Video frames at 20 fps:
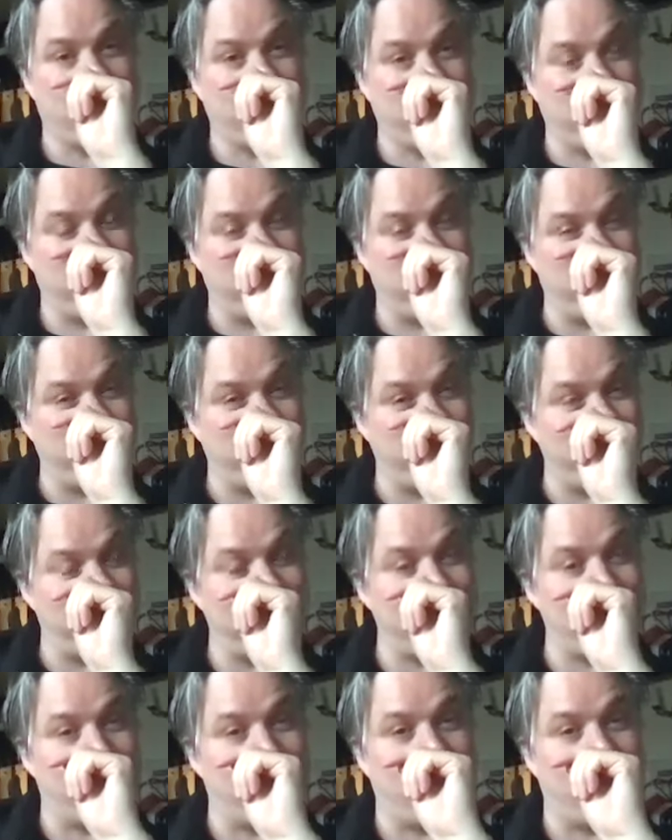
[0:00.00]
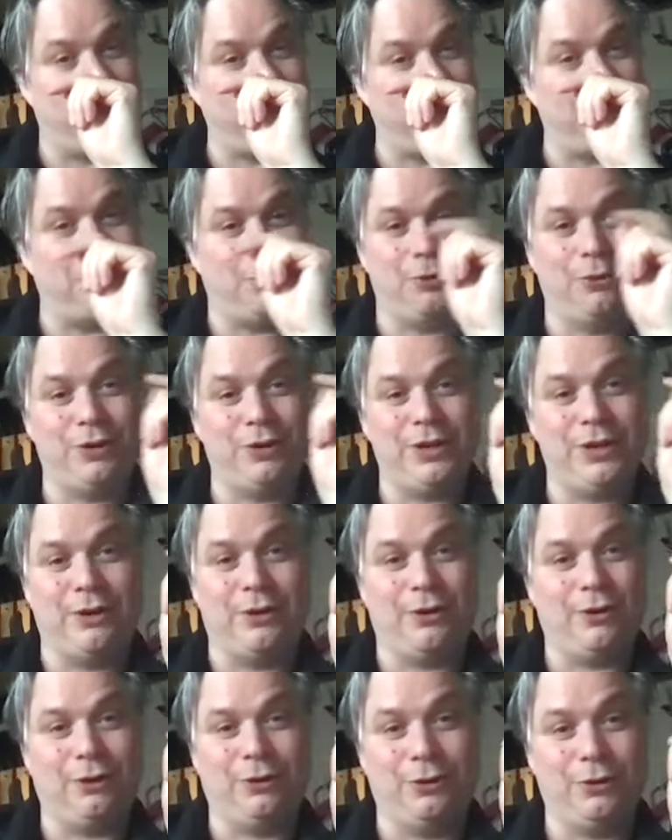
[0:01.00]
a lot of Ennio Morricone
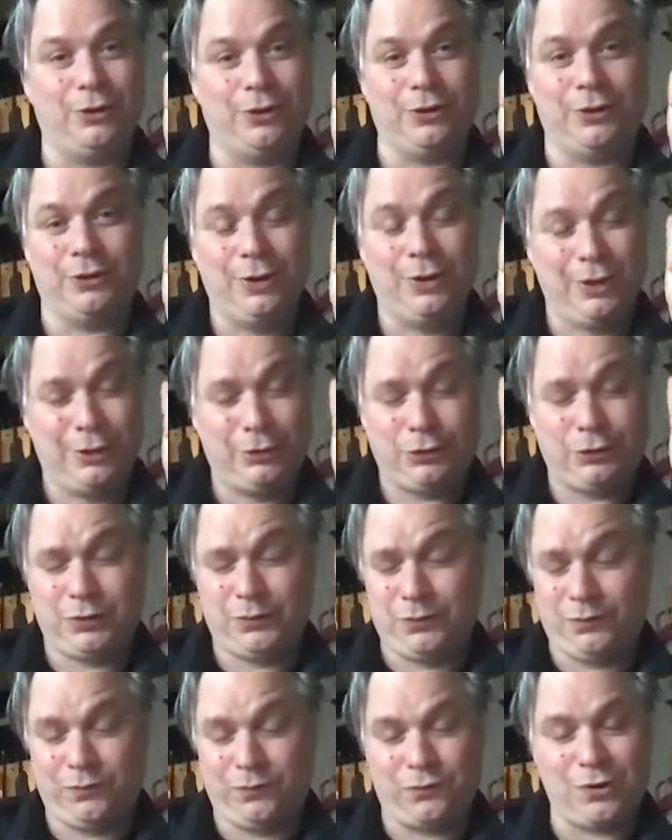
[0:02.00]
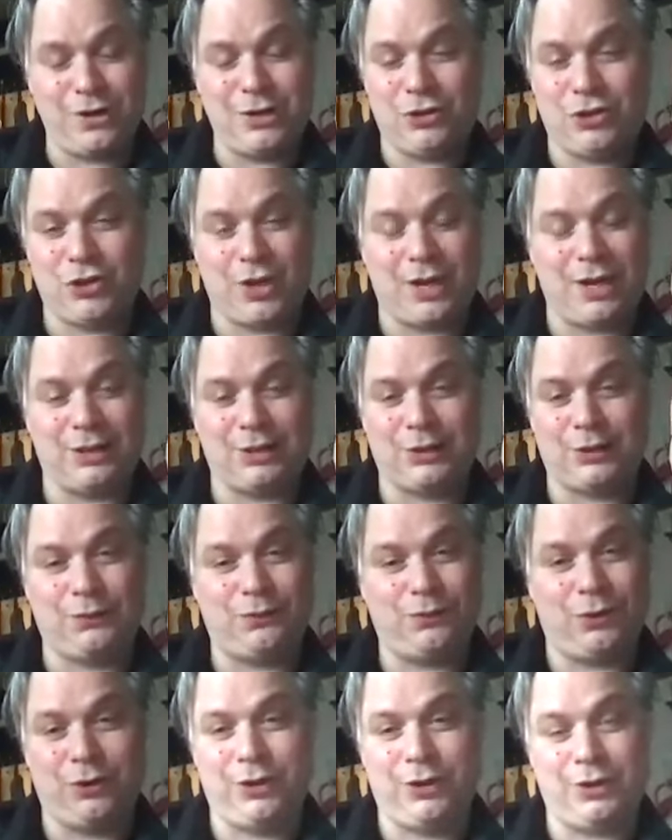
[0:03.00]
or a lot of just free jazz,
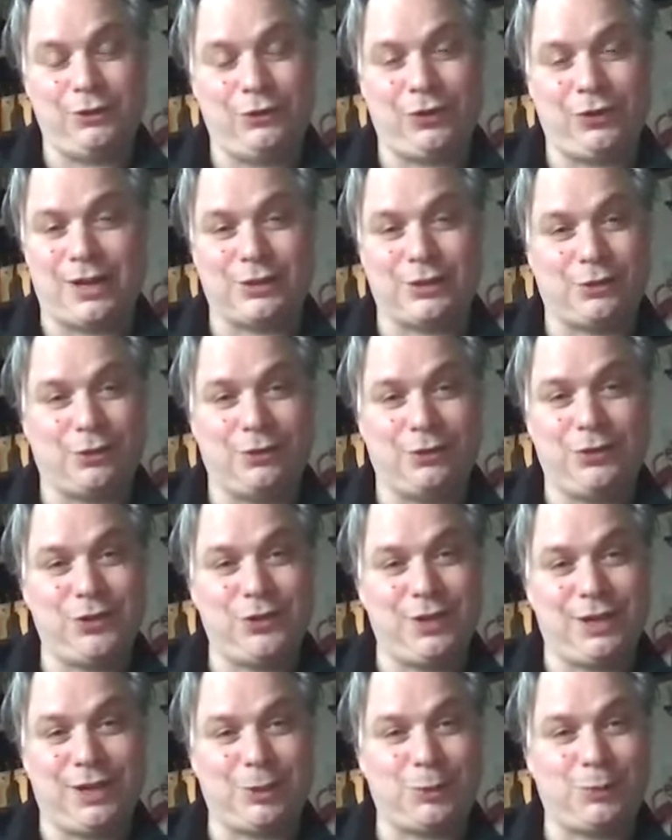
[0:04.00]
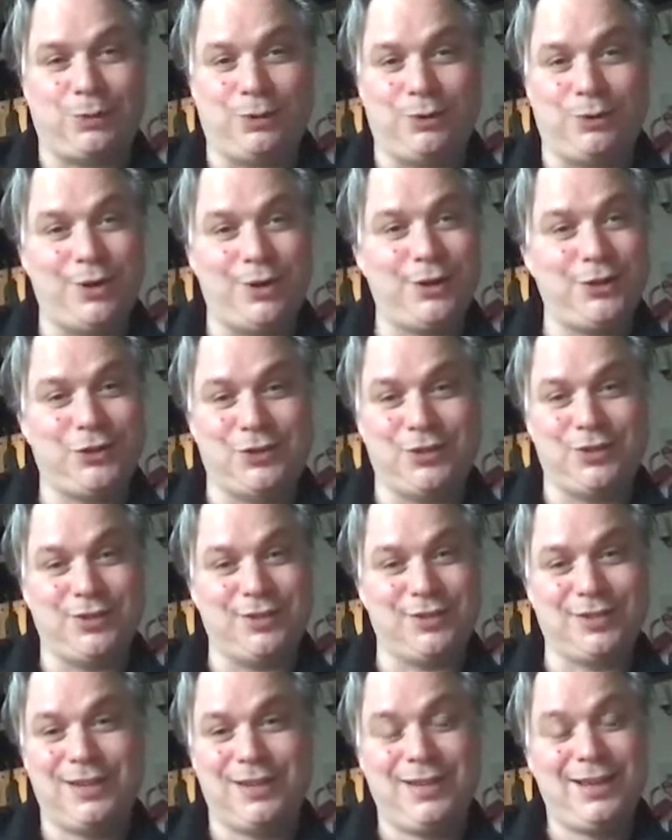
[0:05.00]
fucking Jazz Odyssey
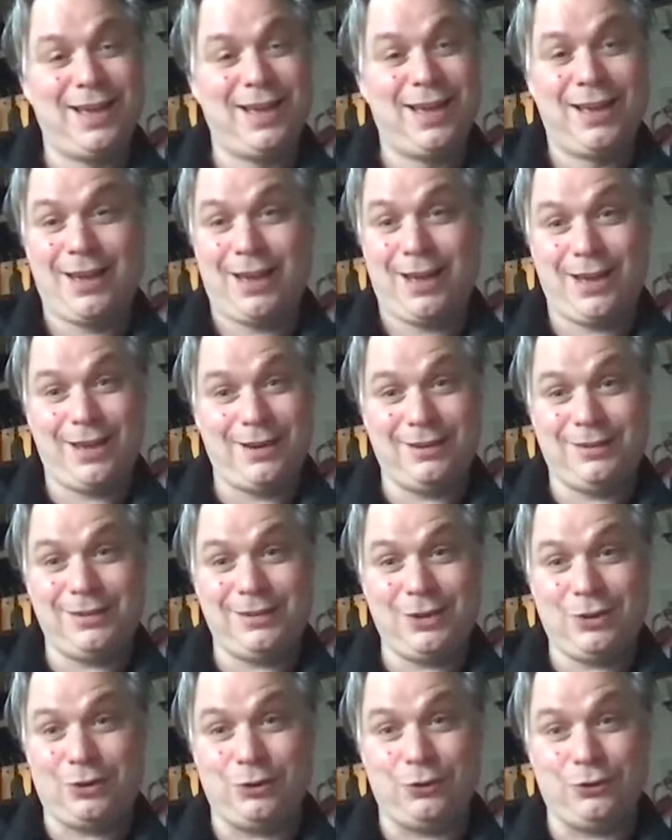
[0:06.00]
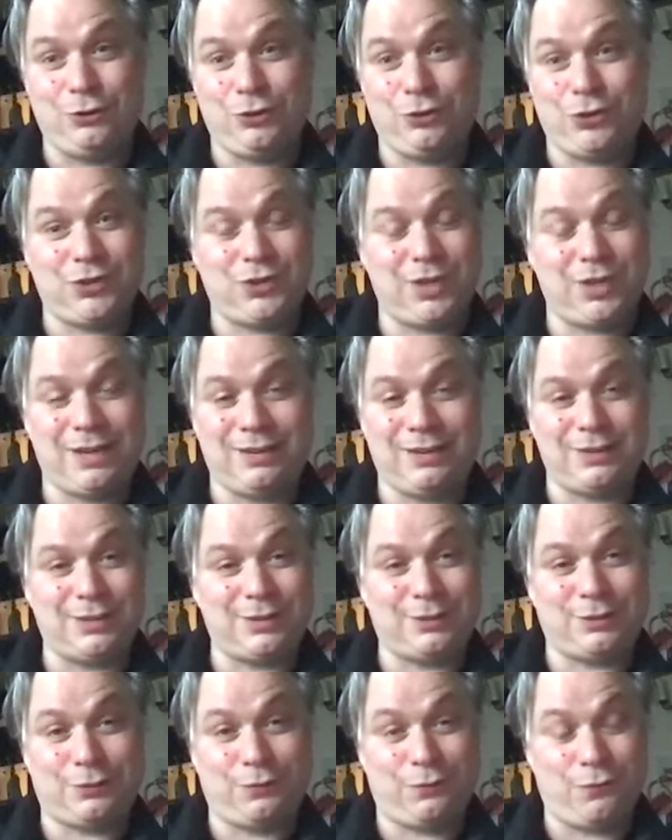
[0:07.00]
explorations. And you could just see
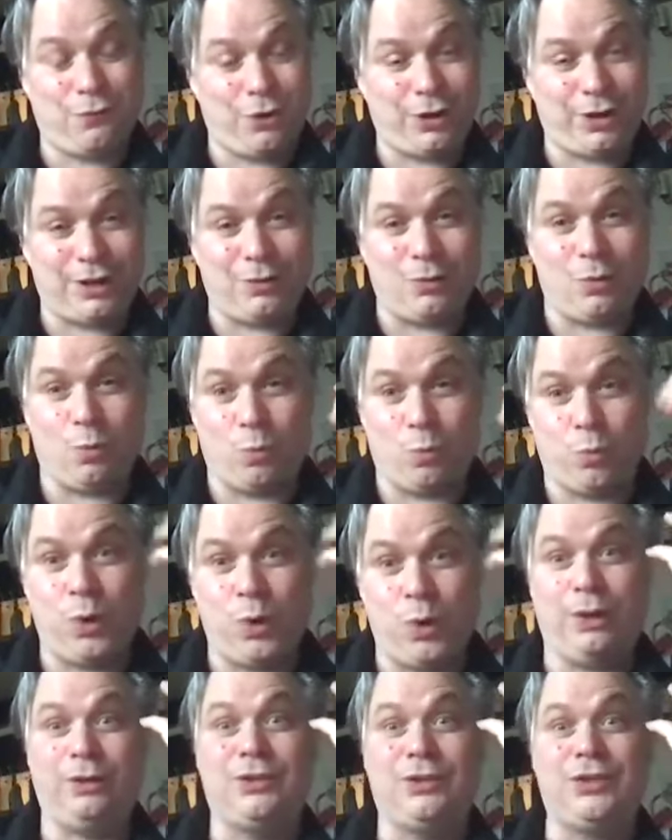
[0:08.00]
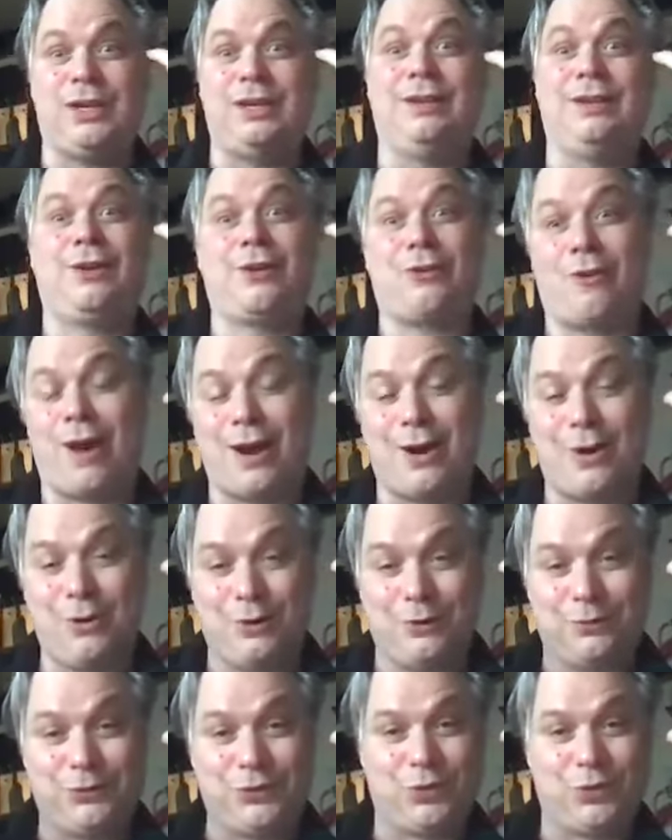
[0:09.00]
this fucking wilting crowd
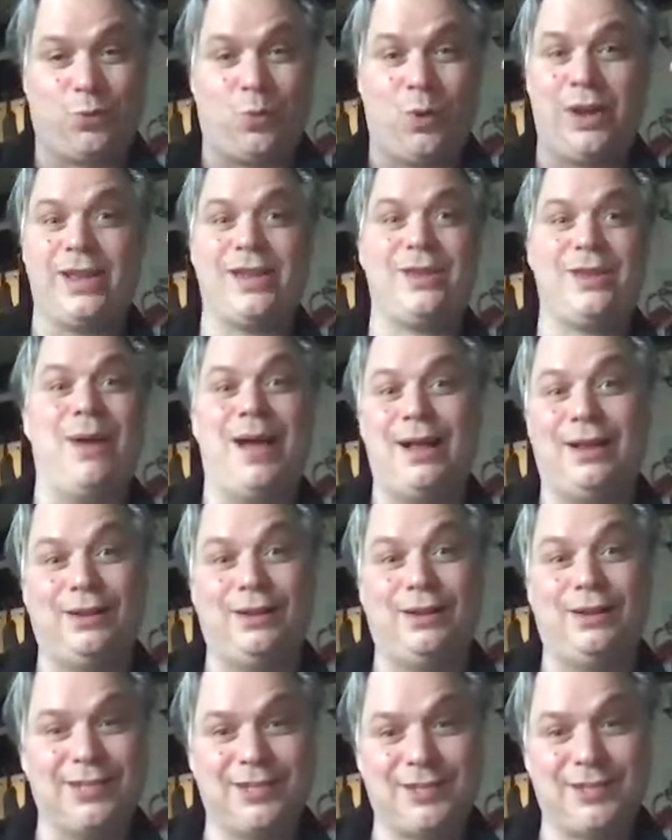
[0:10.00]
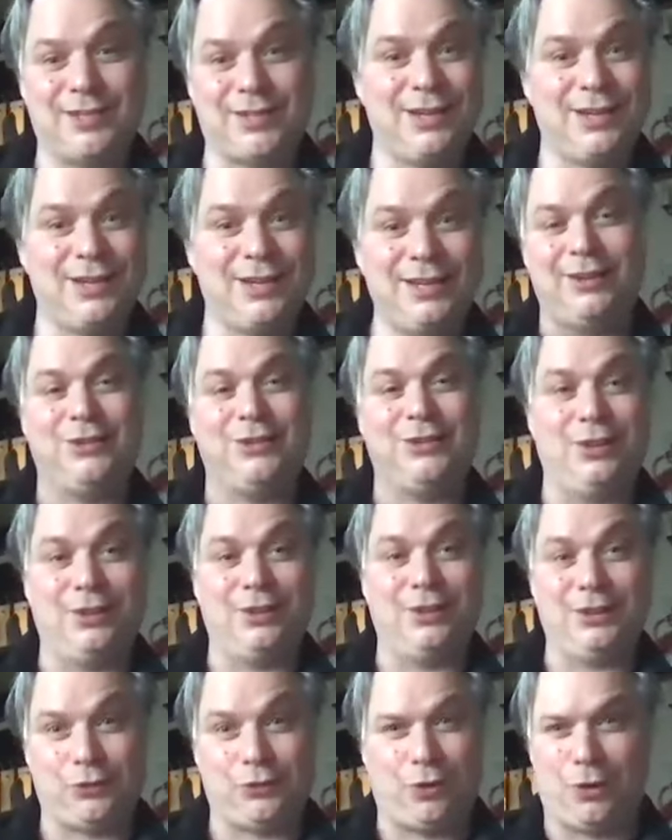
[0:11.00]
of sweaty metalers at
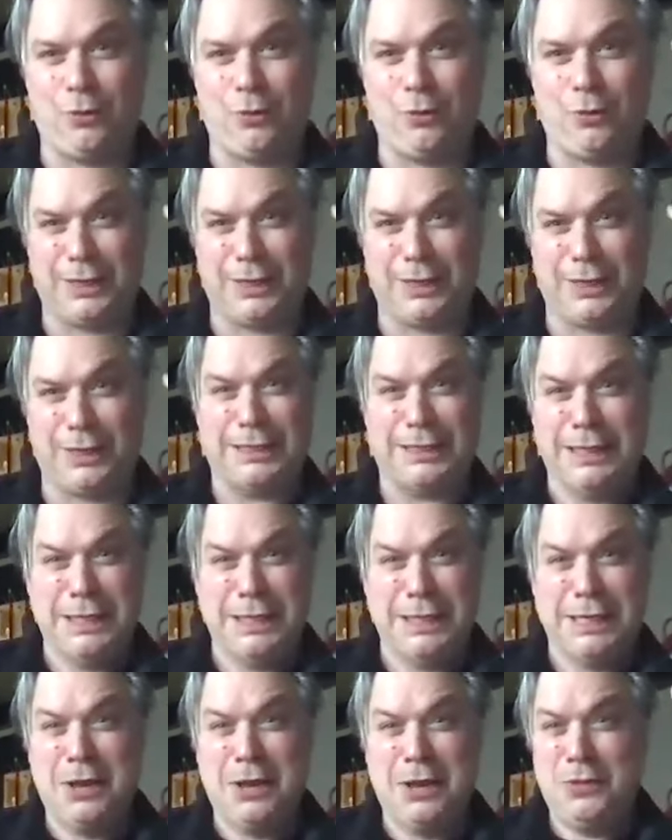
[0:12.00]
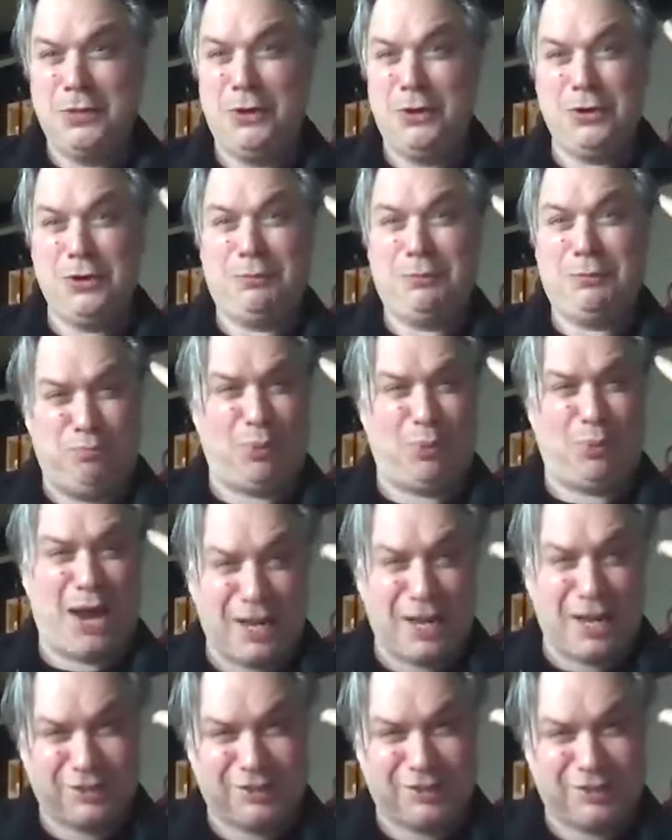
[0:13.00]
Jilly's Rock World, like, these
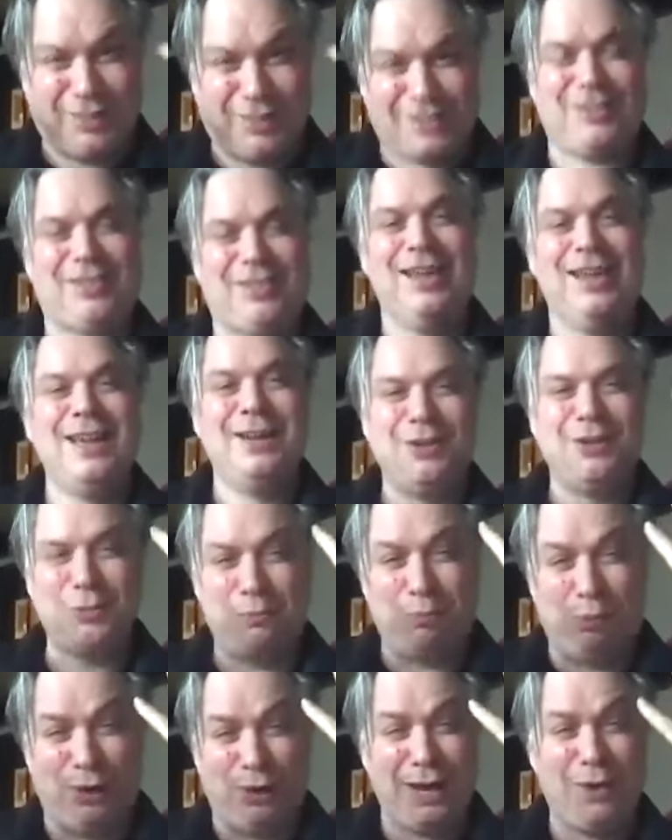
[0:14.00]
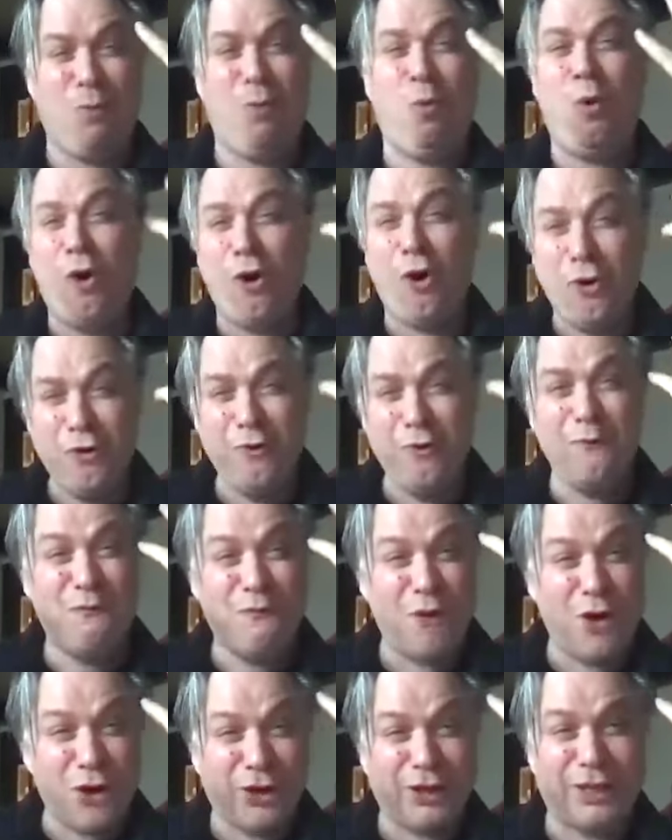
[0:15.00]
bastards, just play one
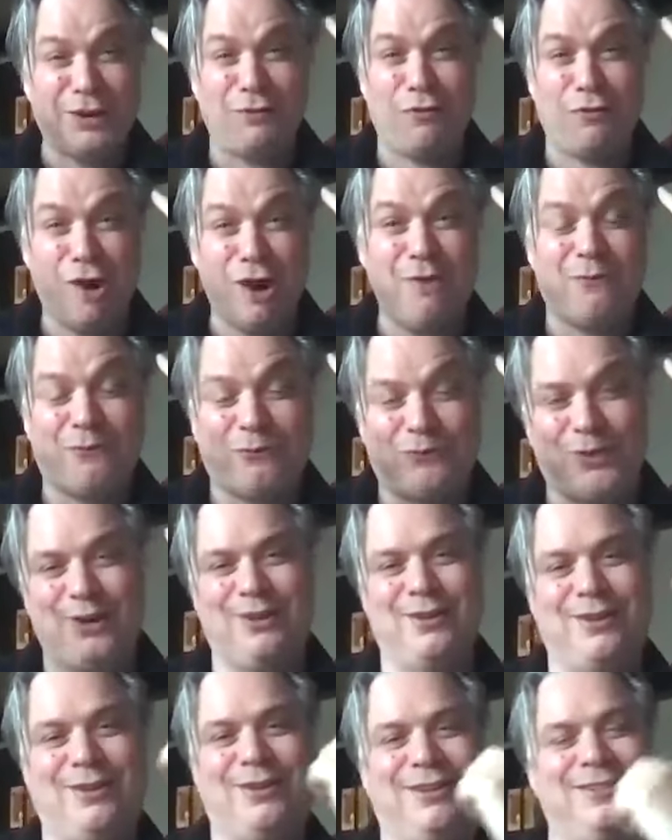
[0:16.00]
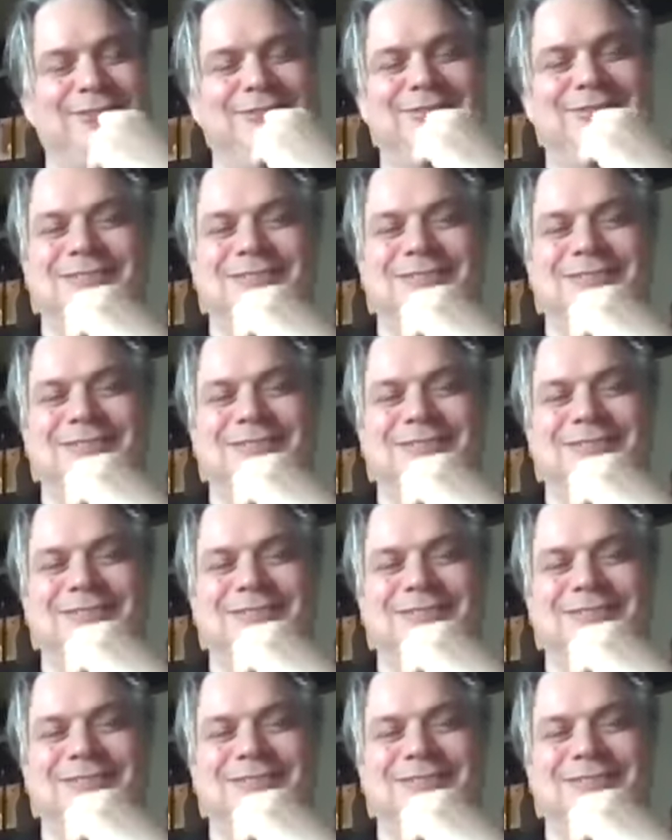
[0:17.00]
fucking riff, you know.